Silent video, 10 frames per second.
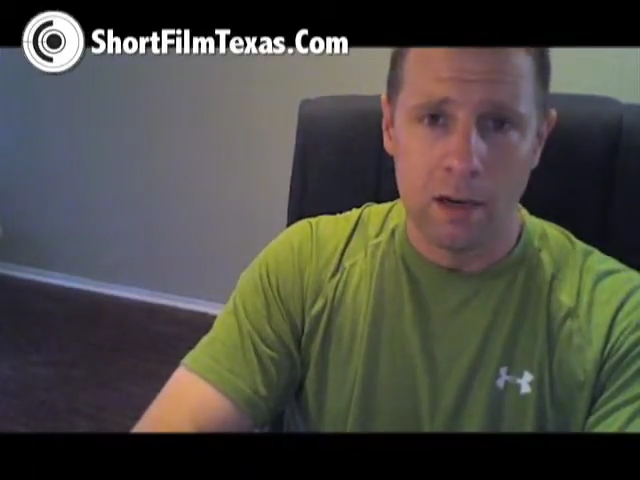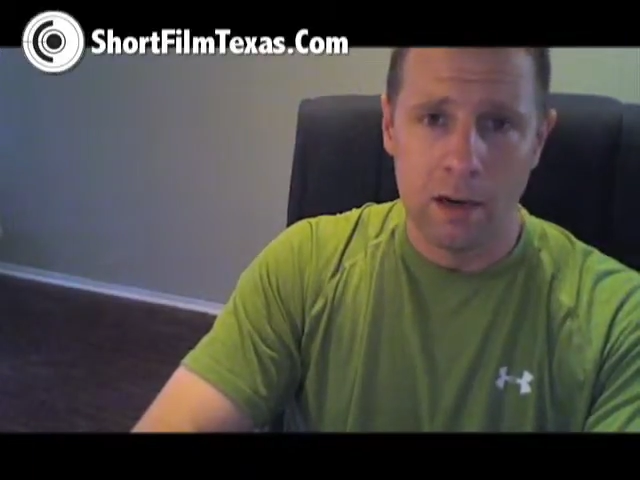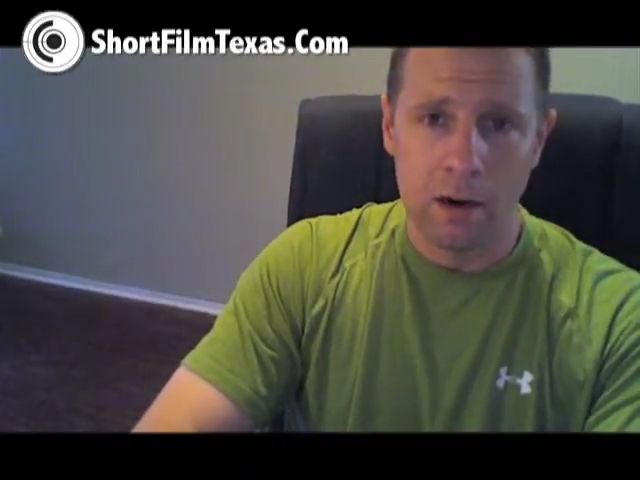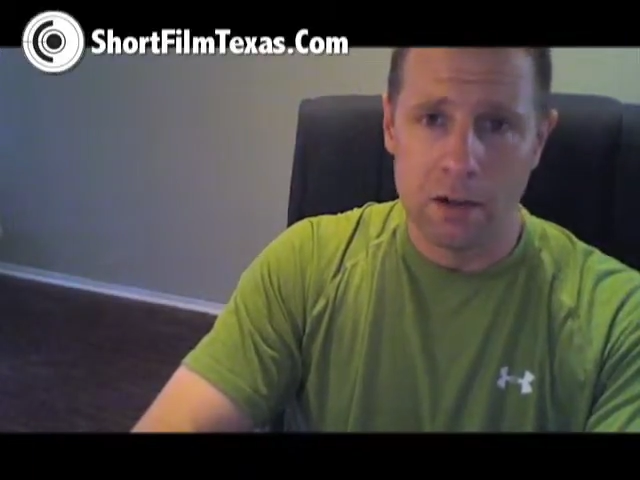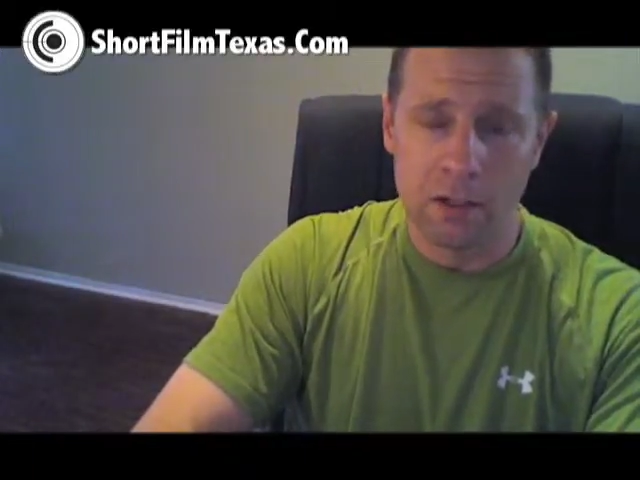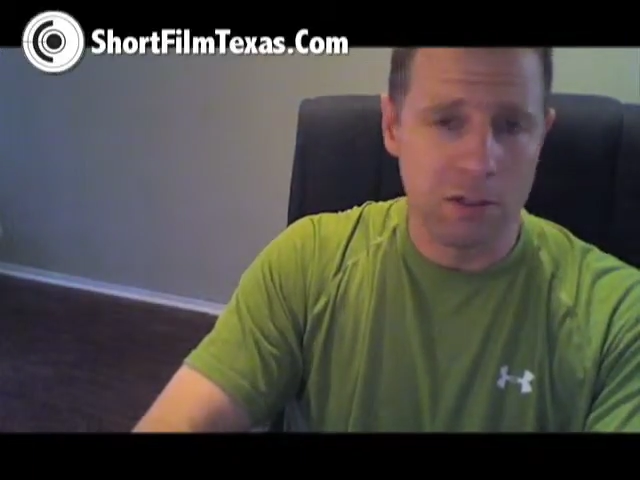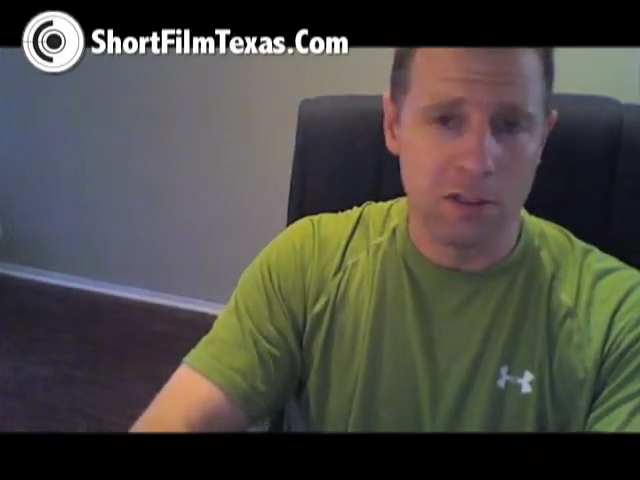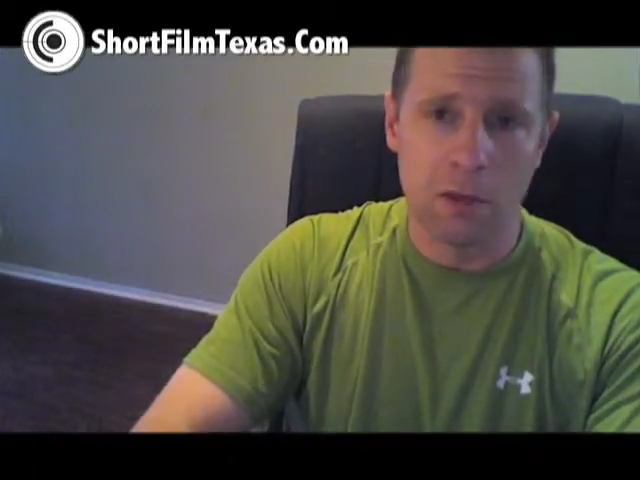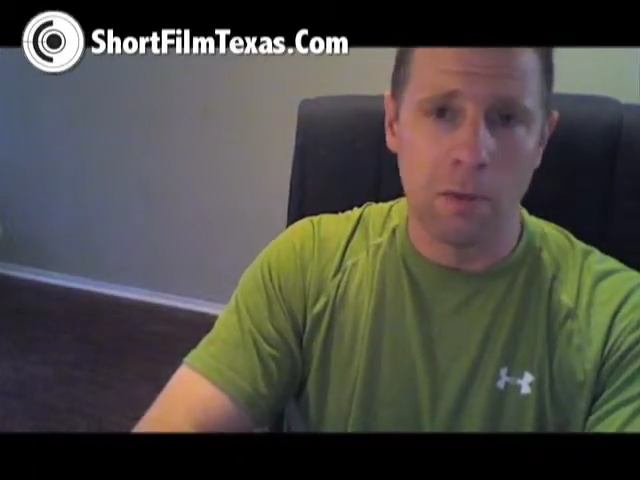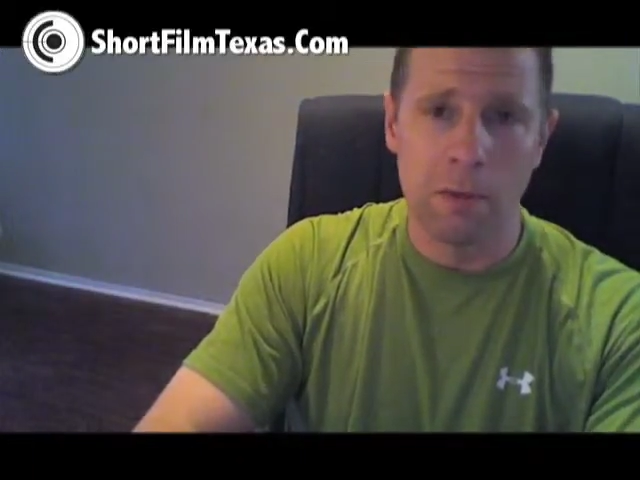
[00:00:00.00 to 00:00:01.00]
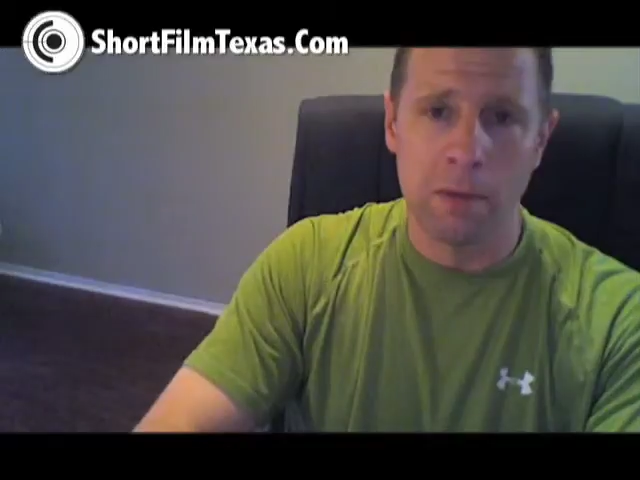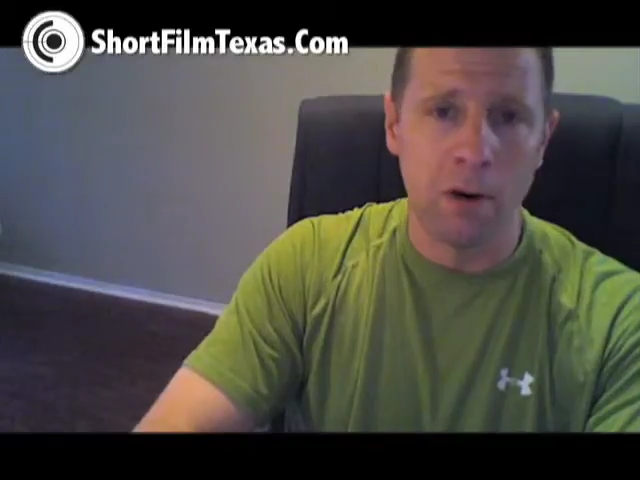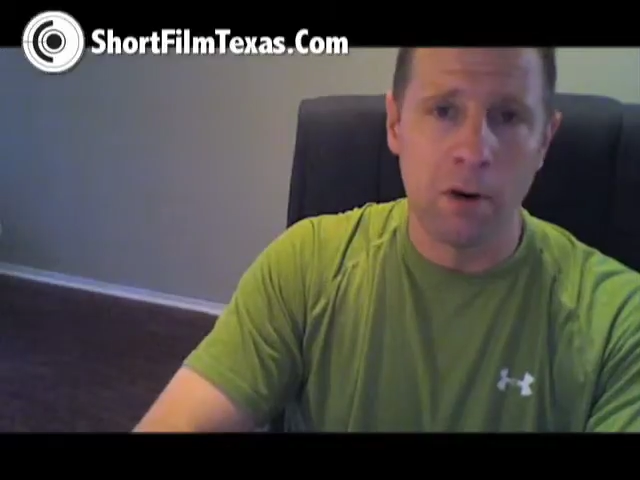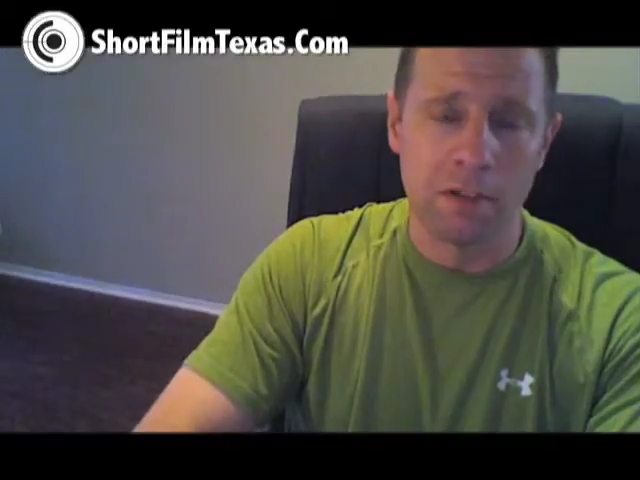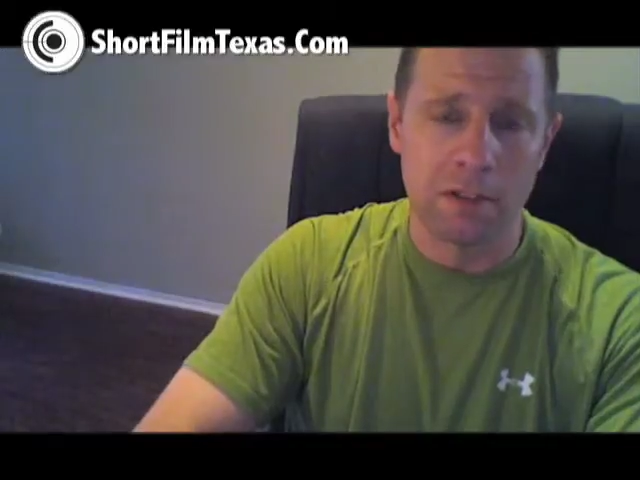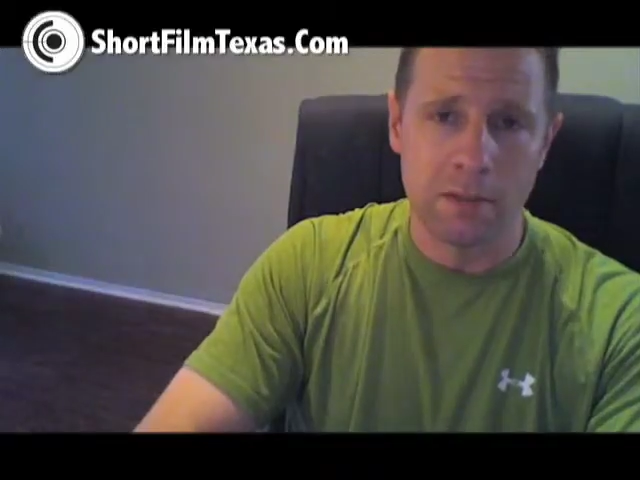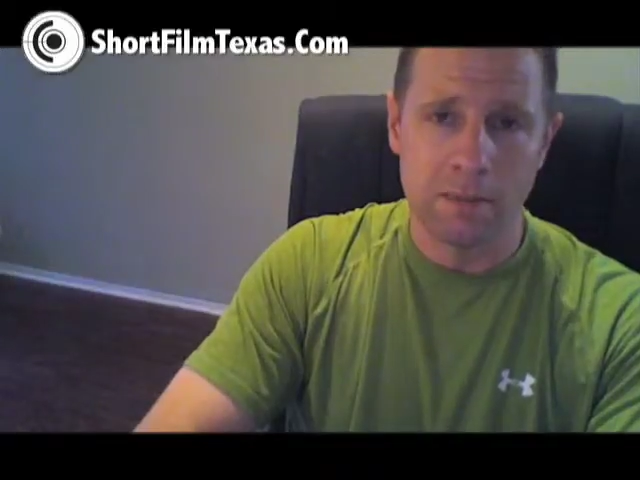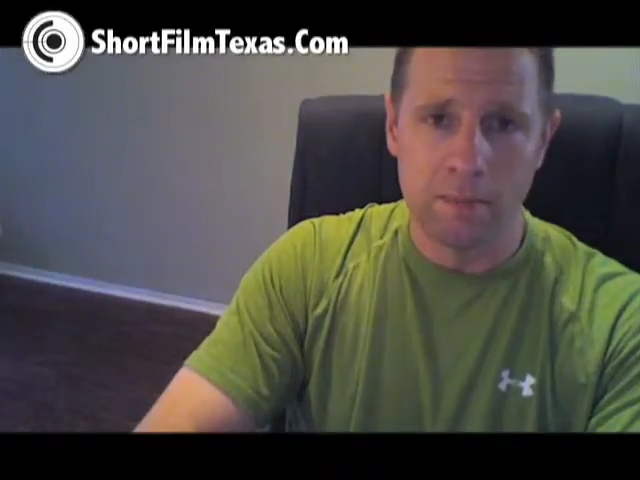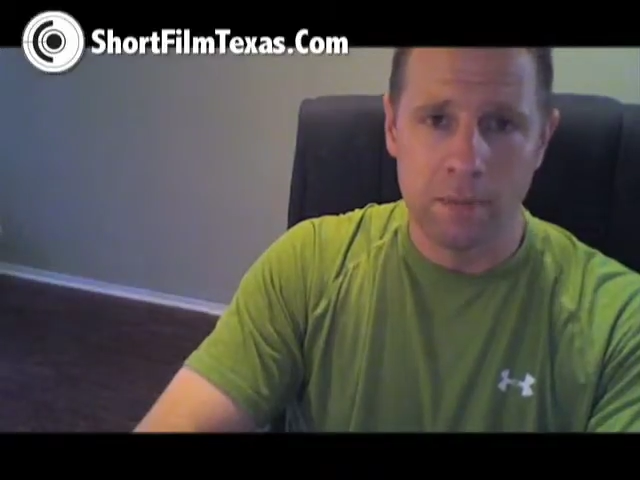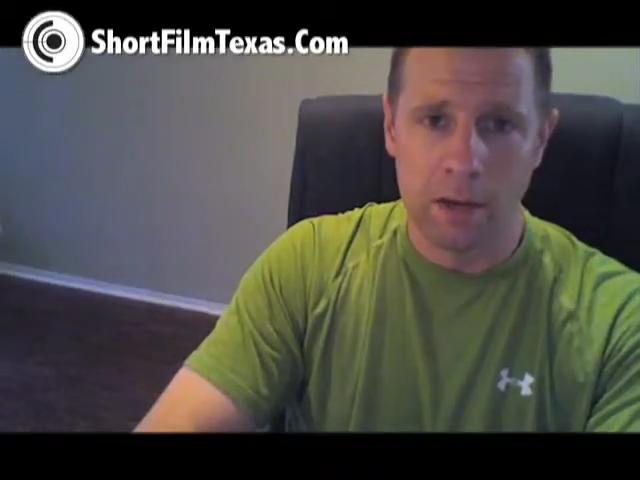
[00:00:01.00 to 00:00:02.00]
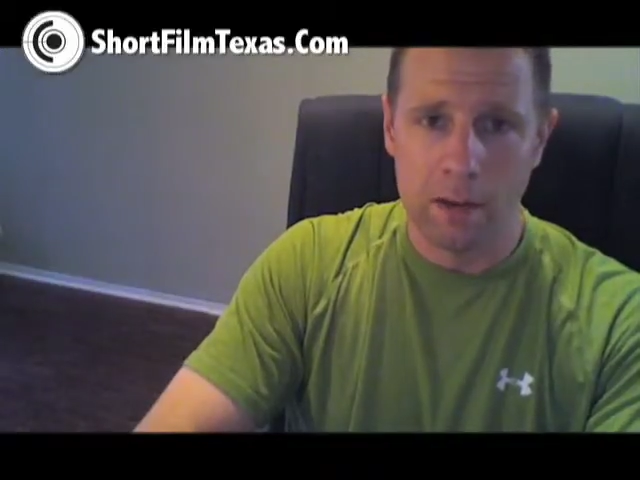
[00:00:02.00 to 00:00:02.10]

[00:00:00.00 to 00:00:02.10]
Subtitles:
Auditions don't make me nervous.